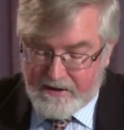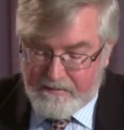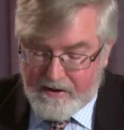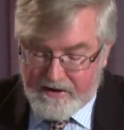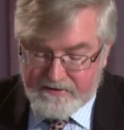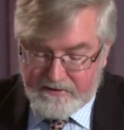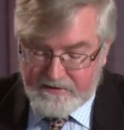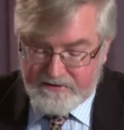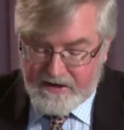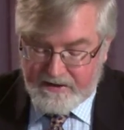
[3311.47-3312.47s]

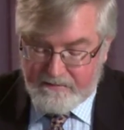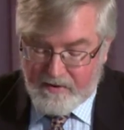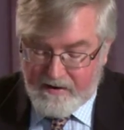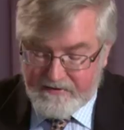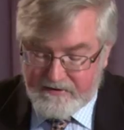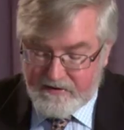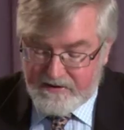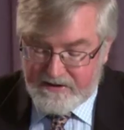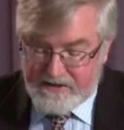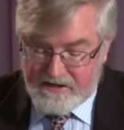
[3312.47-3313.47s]
apostles, second prophets,
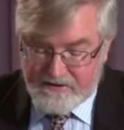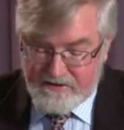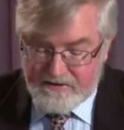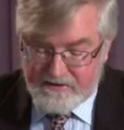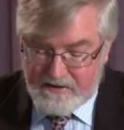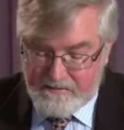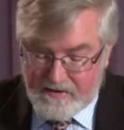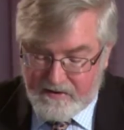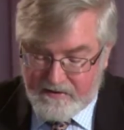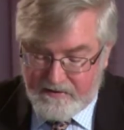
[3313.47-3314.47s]
thirdly teachers, then
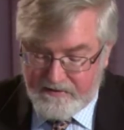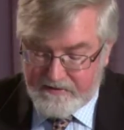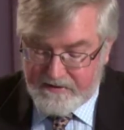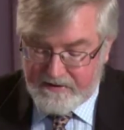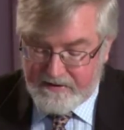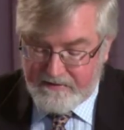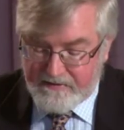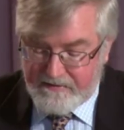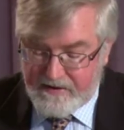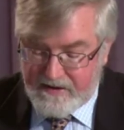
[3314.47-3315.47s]
miracles and
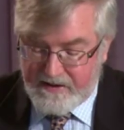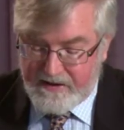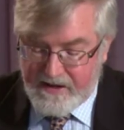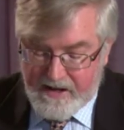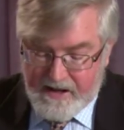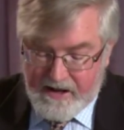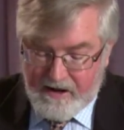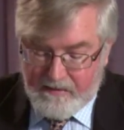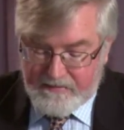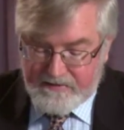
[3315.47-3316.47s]
gifts of healing,
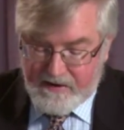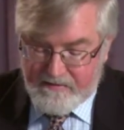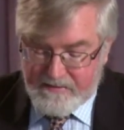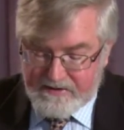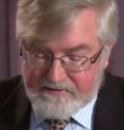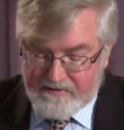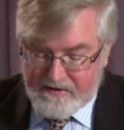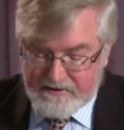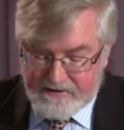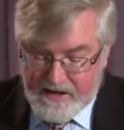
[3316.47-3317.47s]
helps, governments,
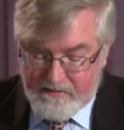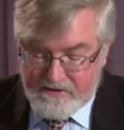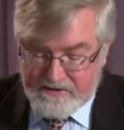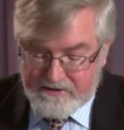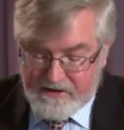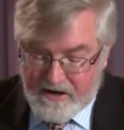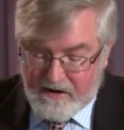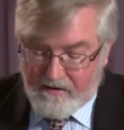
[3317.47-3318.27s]
various languages.